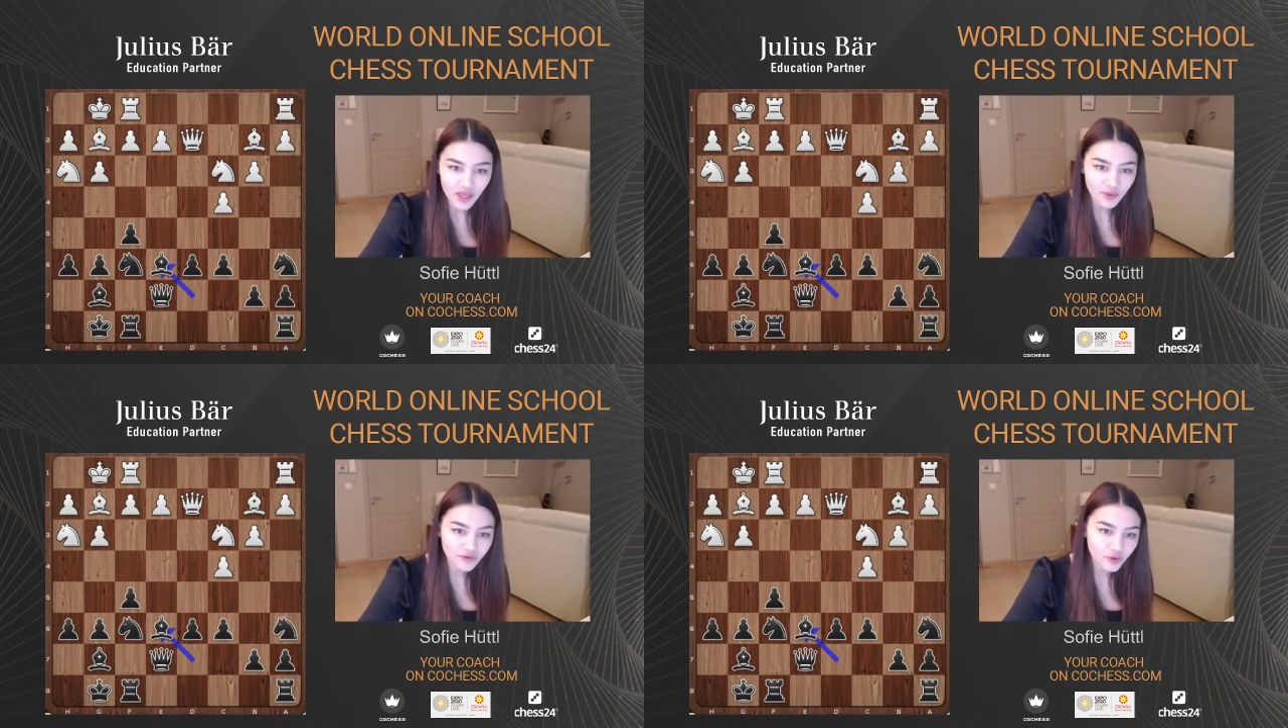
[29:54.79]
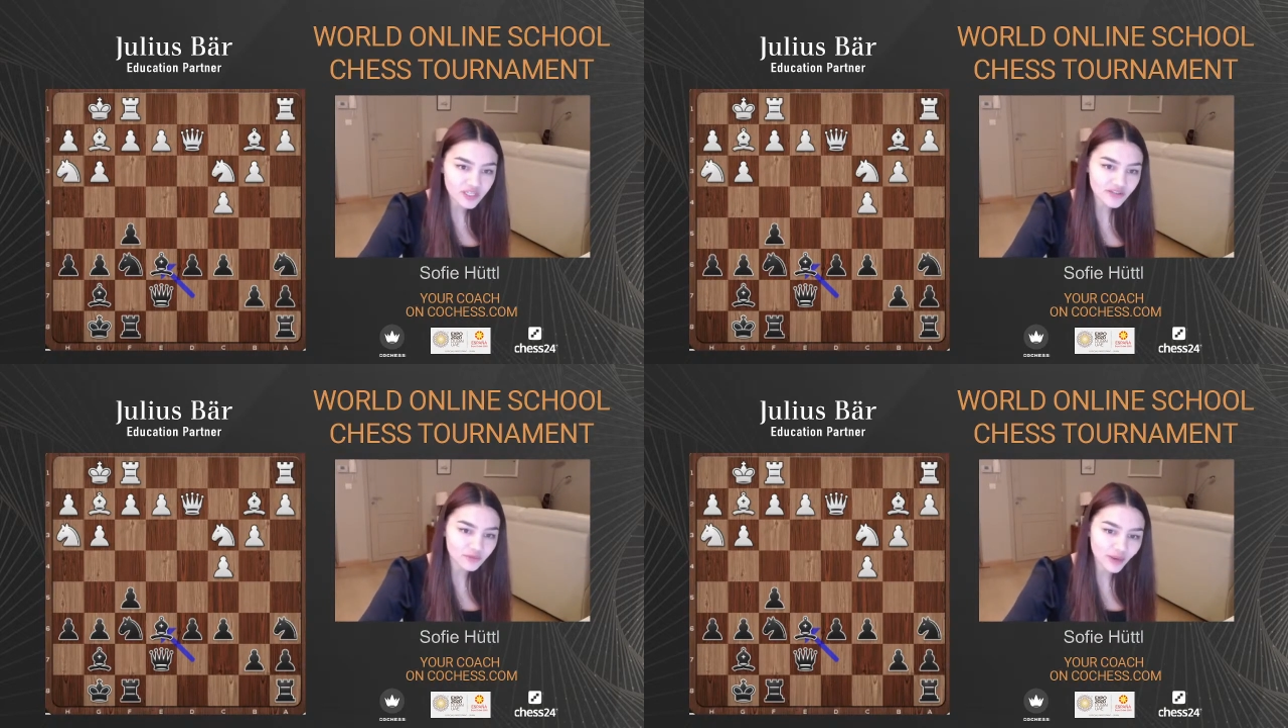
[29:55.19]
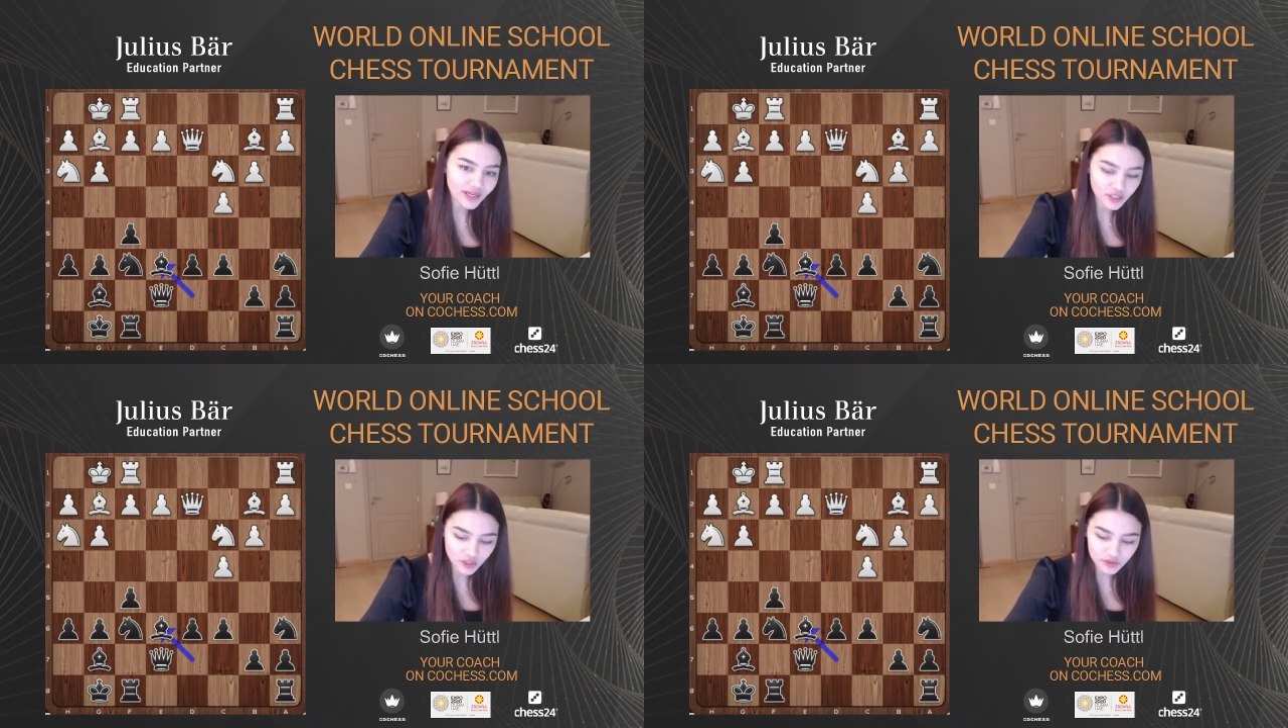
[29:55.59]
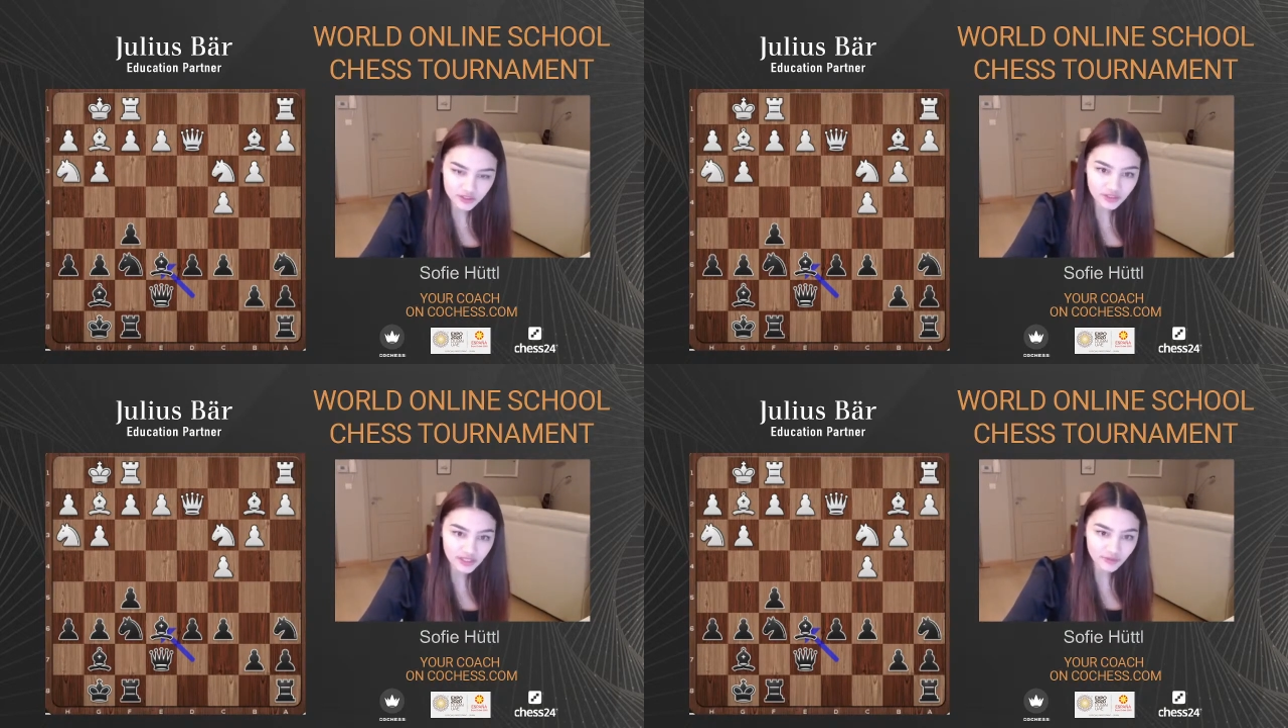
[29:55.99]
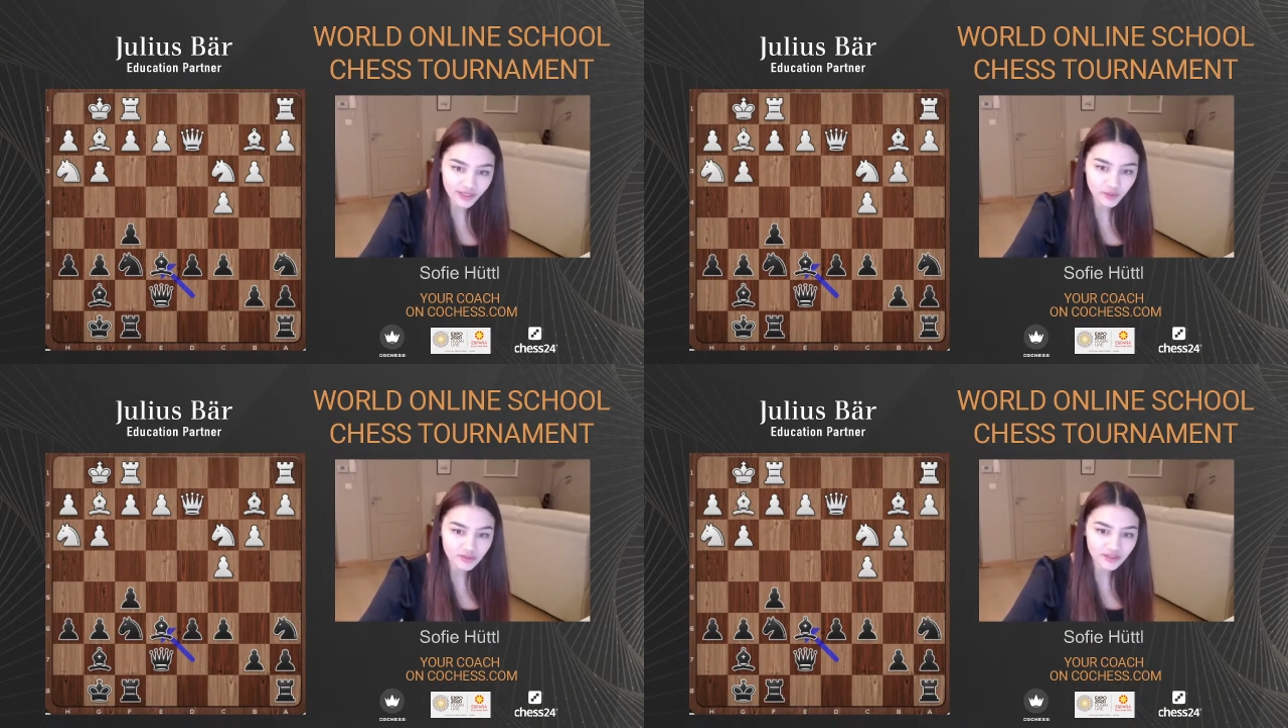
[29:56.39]
But of course, if white goes knight
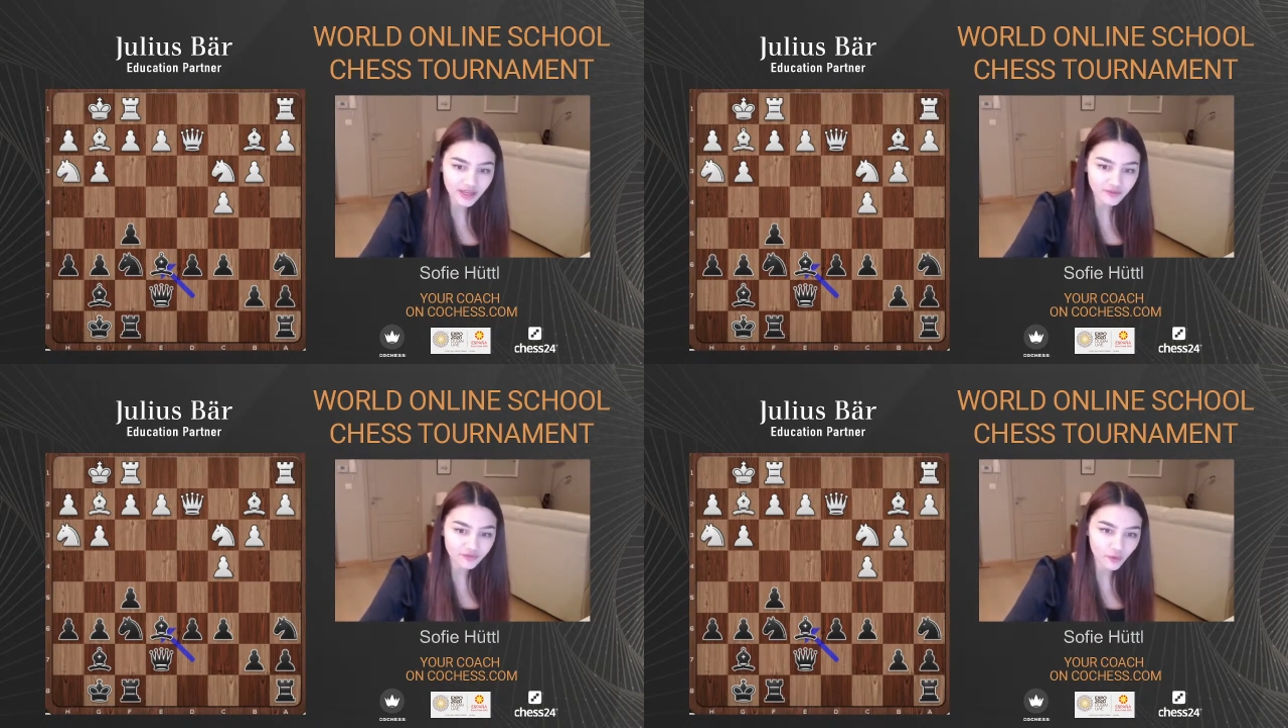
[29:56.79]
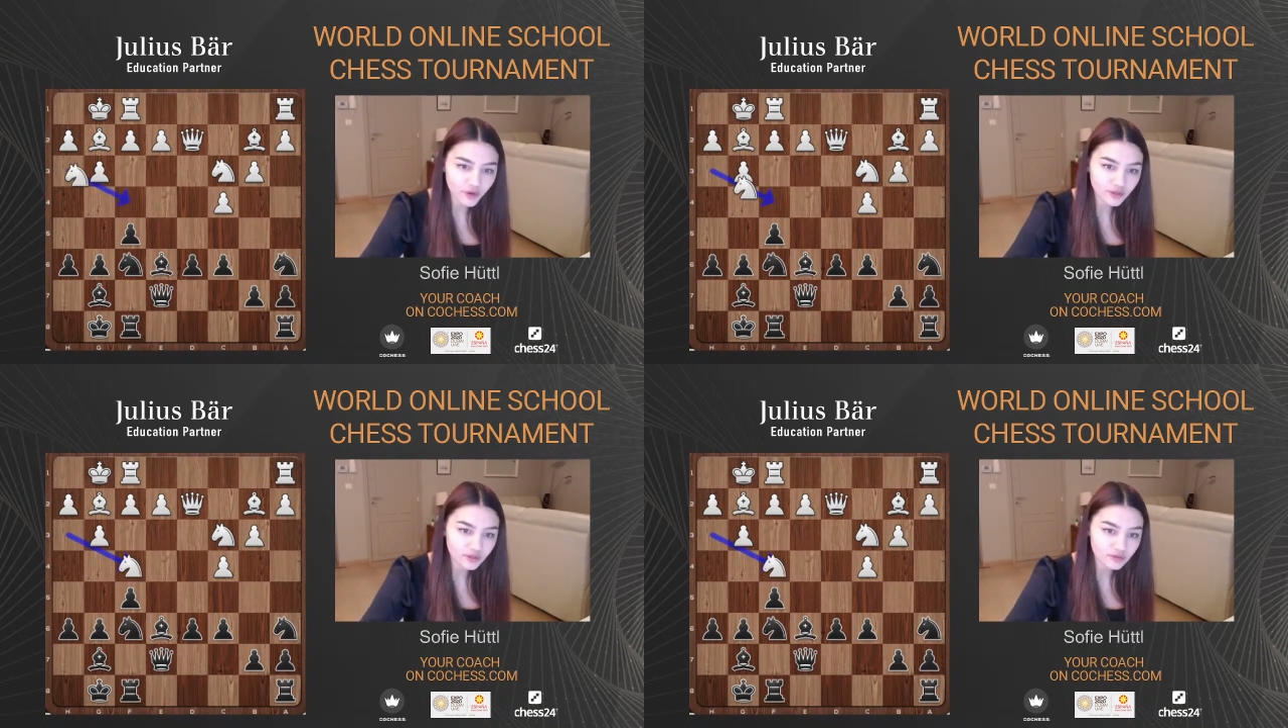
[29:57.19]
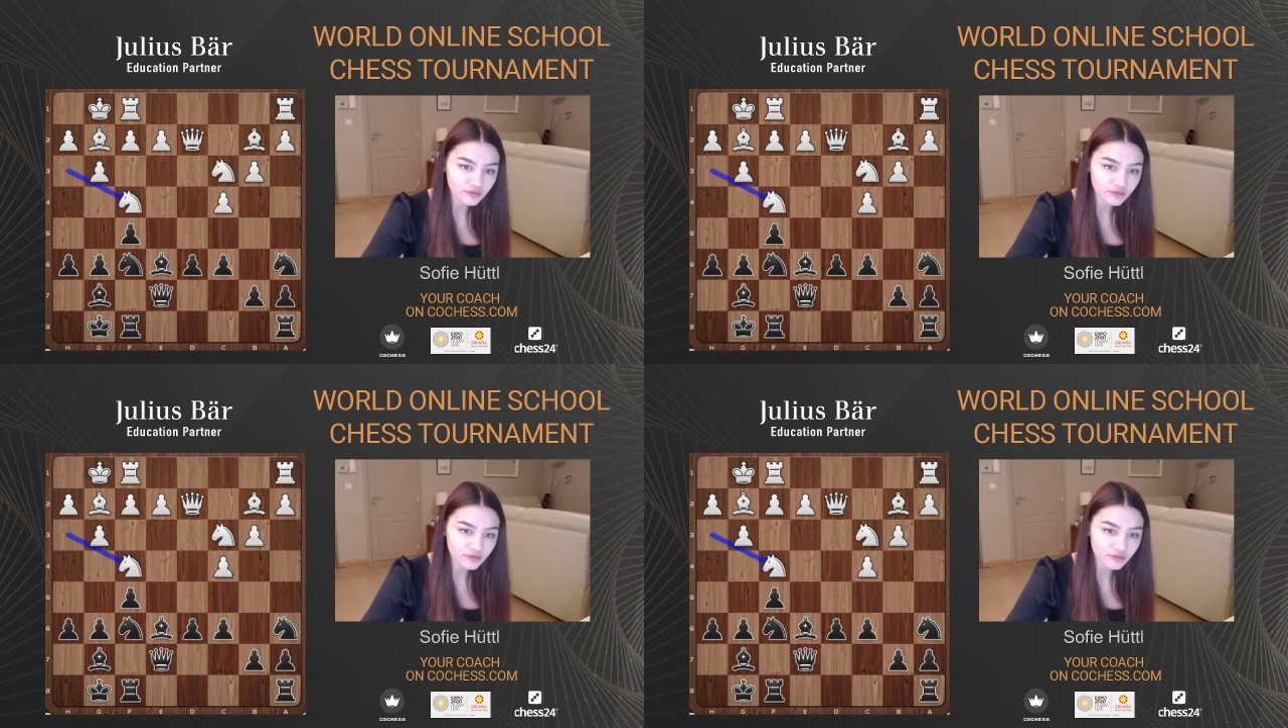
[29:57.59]
f4,